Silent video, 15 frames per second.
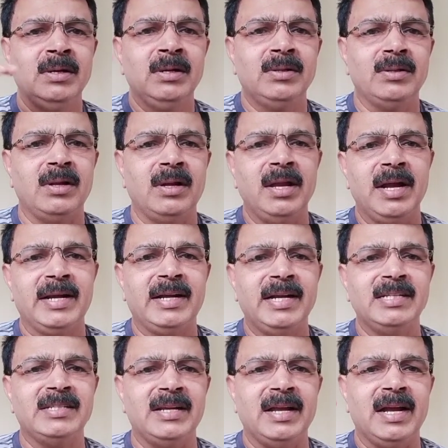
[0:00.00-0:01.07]
The
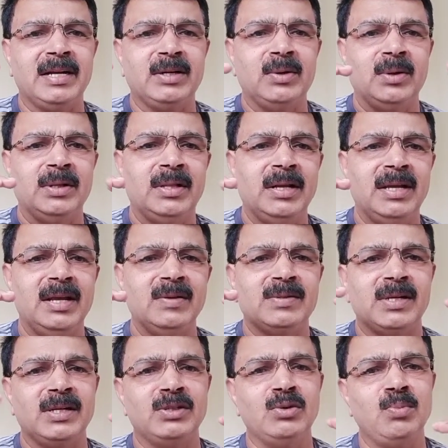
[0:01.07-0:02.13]
reactants react together, gives
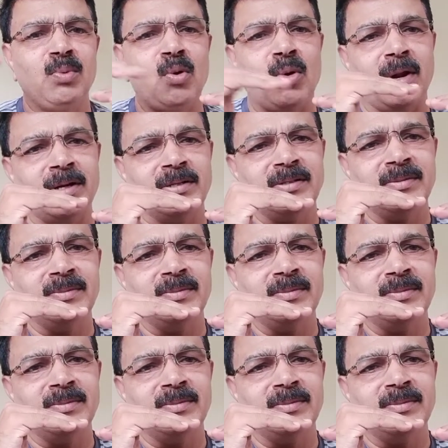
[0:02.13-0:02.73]
rise to products.